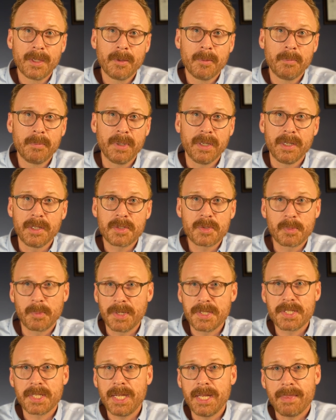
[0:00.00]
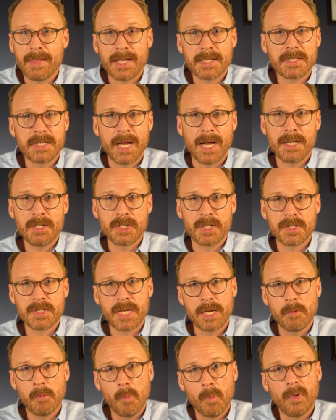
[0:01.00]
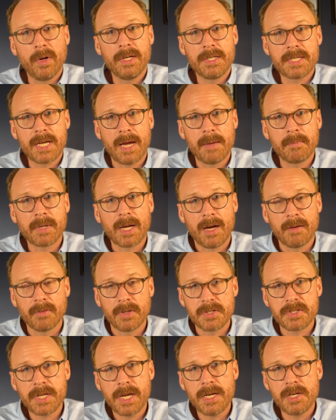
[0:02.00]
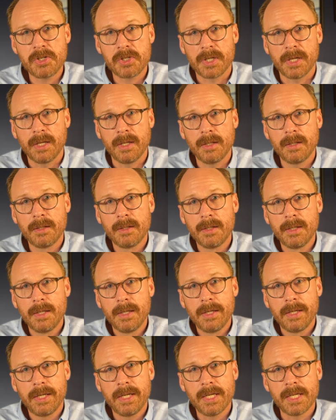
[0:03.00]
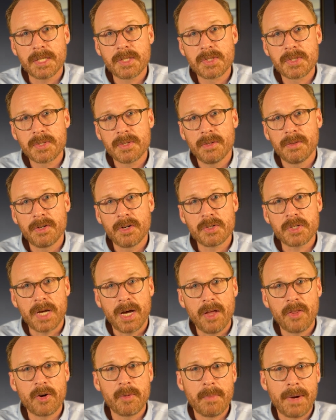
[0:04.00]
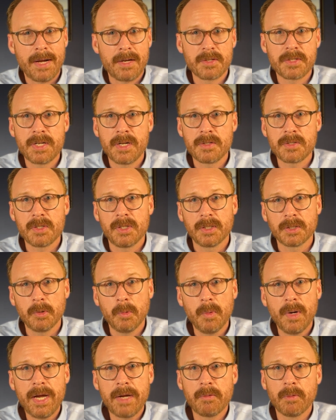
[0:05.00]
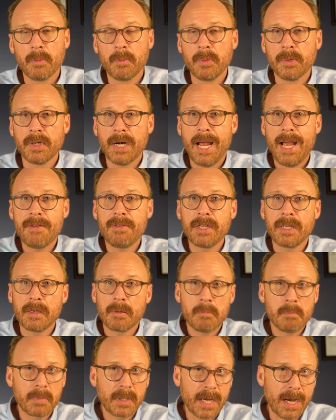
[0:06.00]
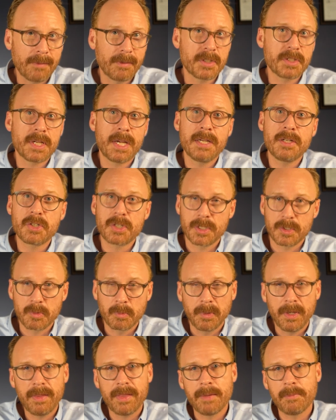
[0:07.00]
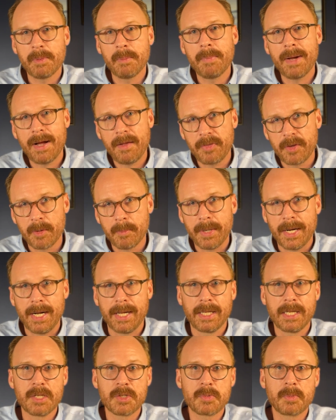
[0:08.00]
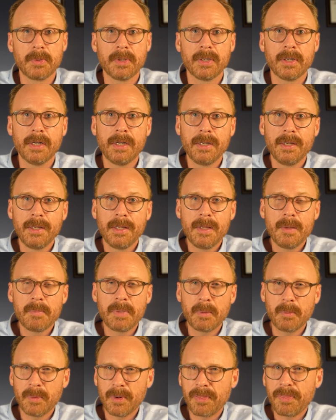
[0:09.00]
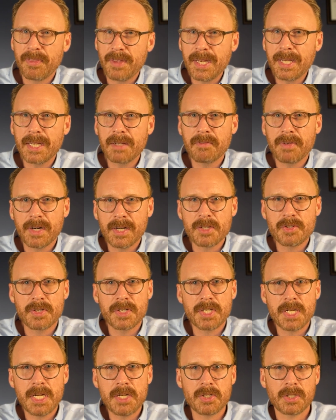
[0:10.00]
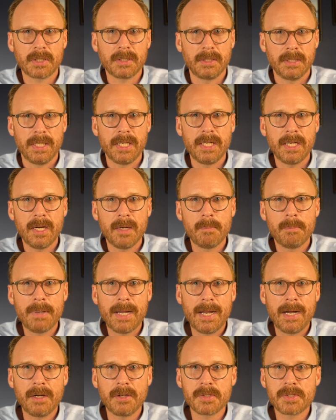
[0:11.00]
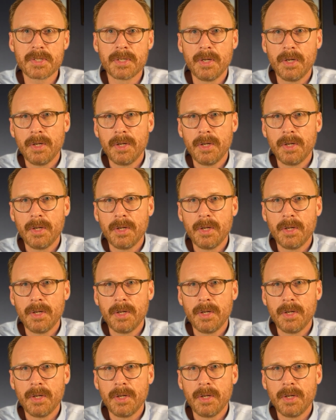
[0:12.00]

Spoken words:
But once again, that's not just a one-time conversation. There's other milestones along the way where we're having conversations with them about their bodies, but we're thinking very strategically about,